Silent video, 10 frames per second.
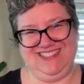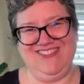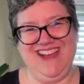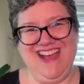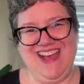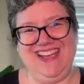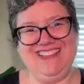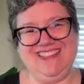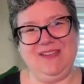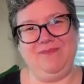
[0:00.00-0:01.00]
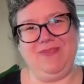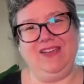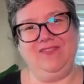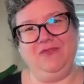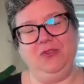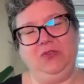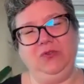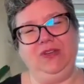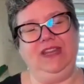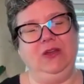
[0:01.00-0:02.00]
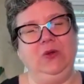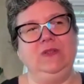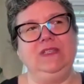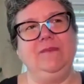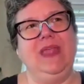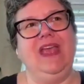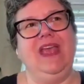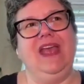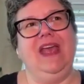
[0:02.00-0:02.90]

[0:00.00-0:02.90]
So I stepped back for 2 years.